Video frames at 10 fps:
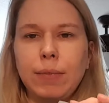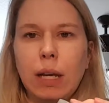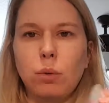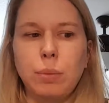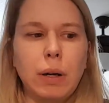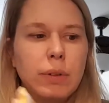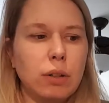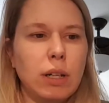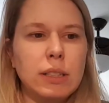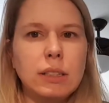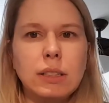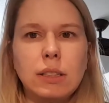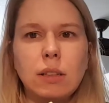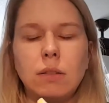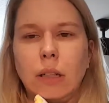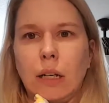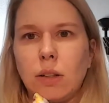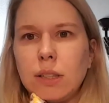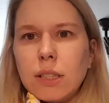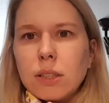I will probably
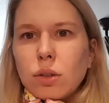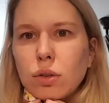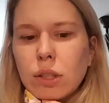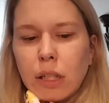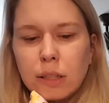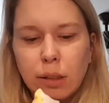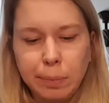crochet